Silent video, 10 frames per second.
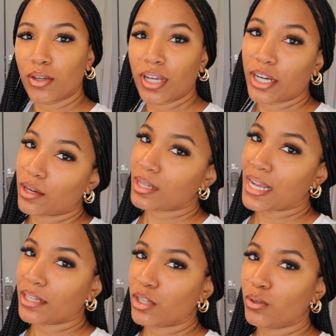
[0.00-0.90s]
your girl's
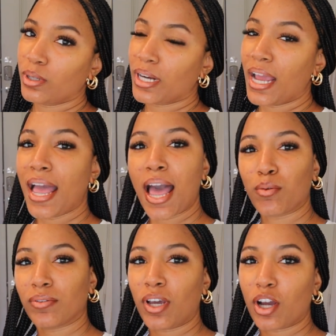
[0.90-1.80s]
out the door. I
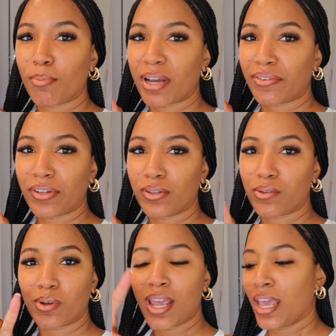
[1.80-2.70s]
will log on my
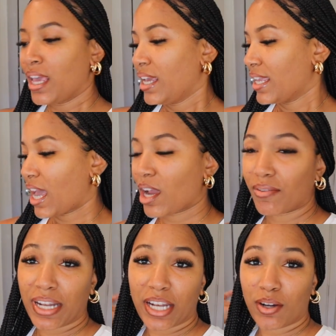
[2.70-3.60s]
phone. Y'all
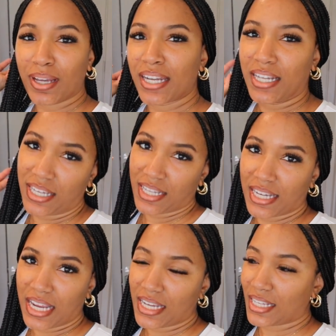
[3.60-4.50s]
already know. And this is a
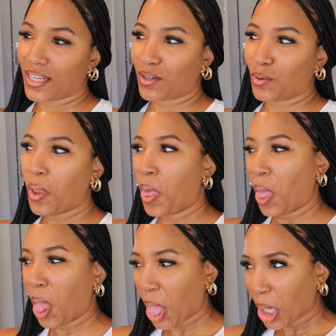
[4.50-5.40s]
date, so
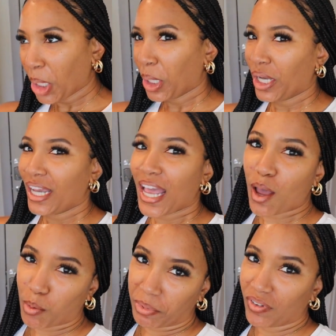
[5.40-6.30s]
I
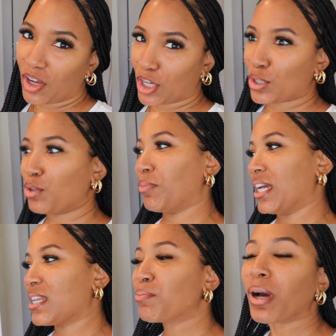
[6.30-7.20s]
won't be vlogging too
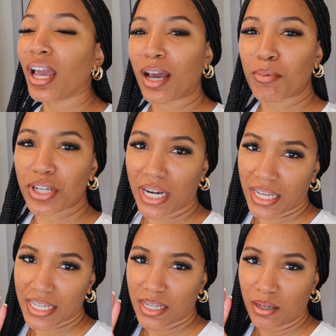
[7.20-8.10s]
much. But I'm gonna try to
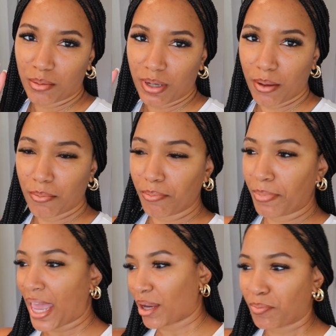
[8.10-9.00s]
get some
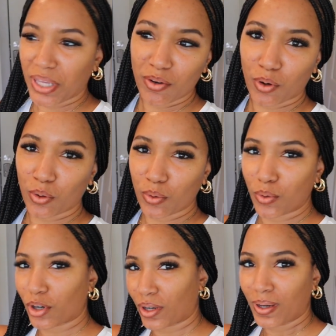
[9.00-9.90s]
back B-roll
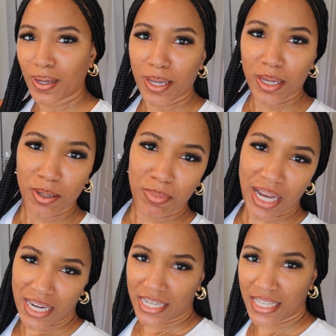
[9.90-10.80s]
or
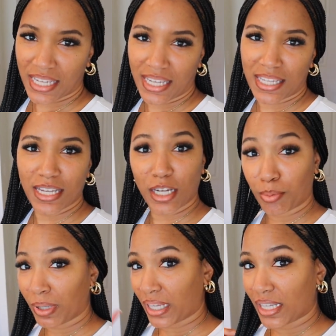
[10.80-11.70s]
behind the scenes of the
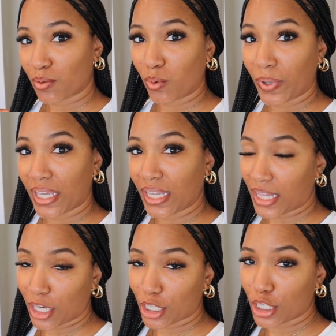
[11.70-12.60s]
place when we get
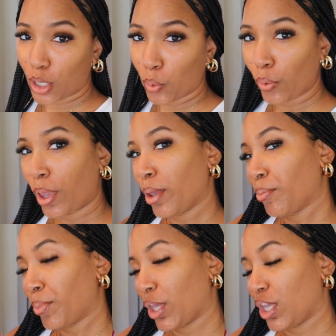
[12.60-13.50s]
there. So
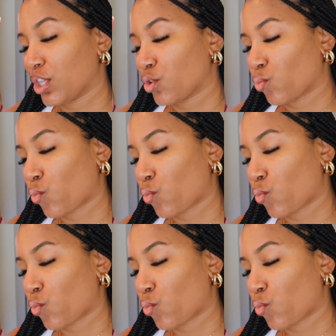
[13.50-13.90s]
peace.